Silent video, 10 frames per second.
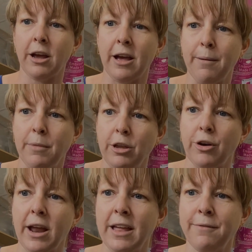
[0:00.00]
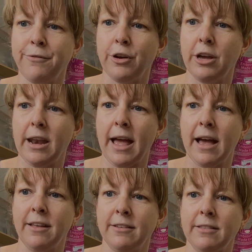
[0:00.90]
um, your N foot
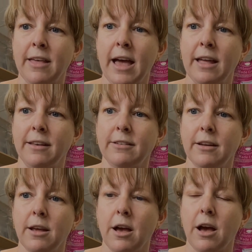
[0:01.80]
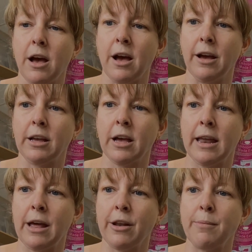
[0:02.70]
has that uh, cut
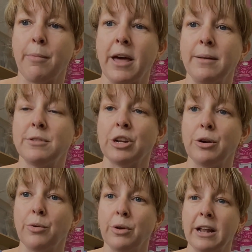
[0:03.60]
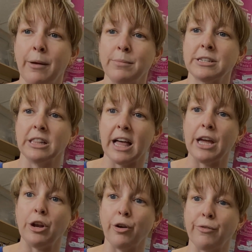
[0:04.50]
out on the bottom so it helps
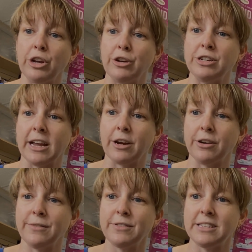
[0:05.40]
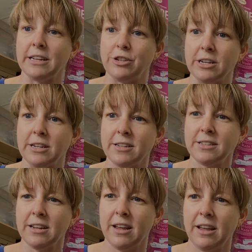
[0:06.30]
glide over your decorative
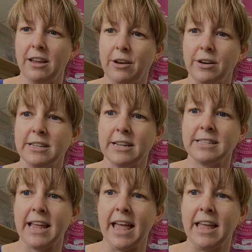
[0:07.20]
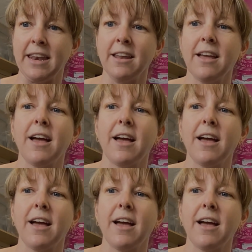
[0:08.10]
stitches here it says N,